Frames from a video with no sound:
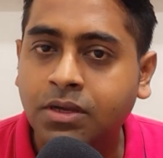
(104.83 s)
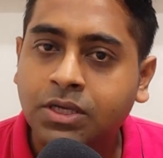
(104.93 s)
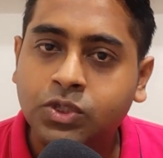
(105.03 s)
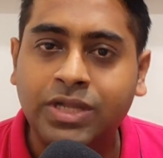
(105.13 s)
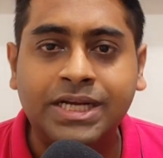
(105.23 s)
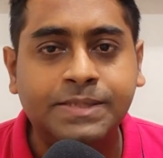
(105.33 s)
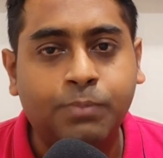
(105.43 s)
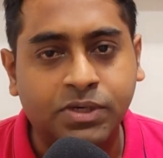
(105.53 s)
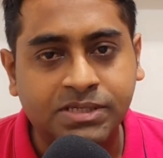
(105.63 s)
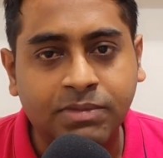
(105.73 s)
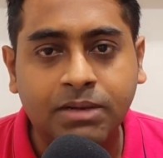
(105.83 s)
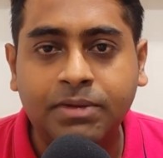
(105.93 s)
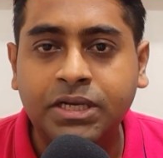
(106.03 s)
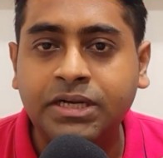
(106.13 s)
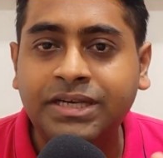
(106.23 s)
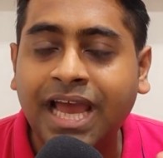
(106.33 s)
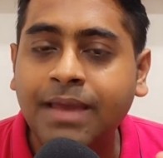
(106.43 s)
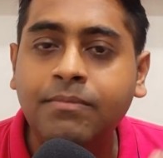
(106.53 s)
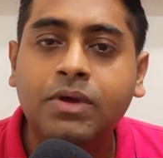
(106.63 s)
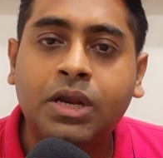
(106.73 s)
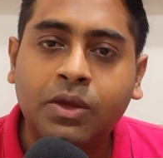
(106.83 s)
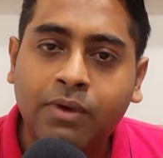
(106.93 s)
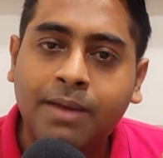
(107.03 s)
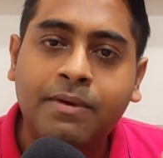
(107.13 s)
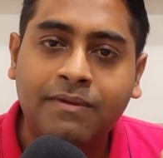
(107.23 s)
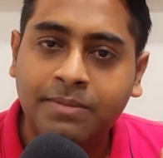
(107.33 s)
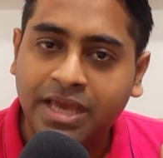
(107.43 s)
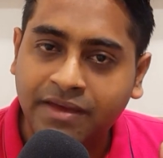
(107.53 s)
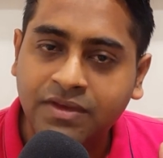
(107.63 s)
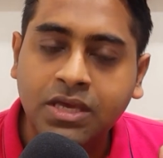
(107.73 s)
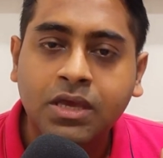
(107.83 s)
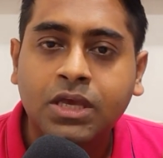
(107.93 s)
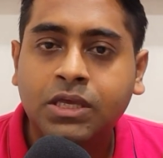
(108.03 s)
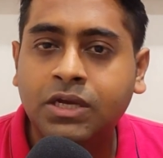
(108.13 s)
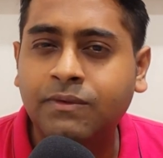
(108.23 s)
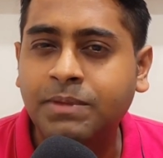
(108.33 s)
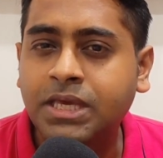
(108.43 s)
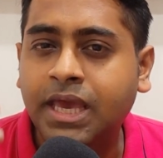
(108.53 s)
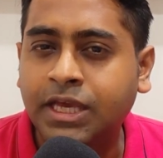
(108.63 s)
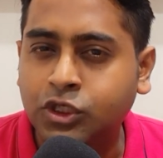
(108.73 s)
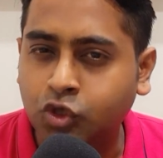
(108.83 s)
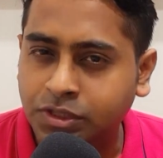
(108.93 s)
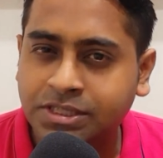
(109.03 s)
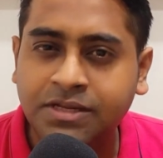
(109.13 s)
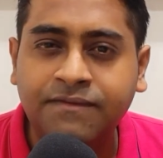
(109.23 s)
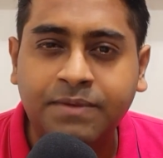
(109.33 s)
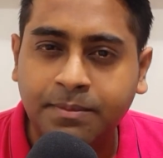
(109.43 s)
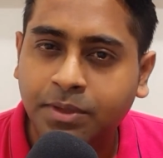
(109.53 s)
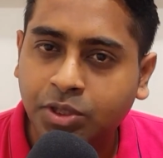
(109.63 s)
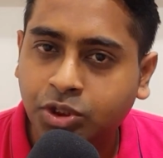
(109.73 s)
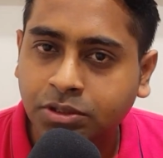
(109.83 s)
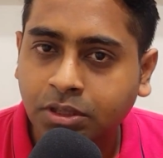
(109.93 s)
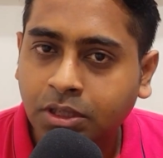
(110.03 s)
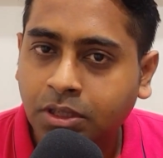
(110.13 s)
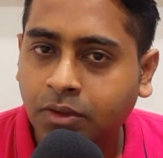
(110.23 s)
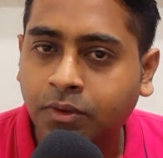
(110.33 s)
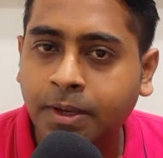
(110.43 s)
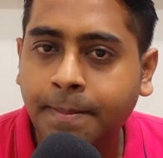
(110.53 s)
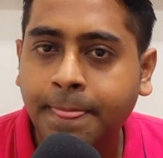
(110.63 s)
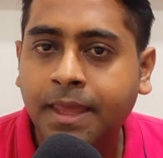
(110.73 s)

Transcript: So that is possible, but the time requirement will be heavy. It will be exhaustive preparation, okay?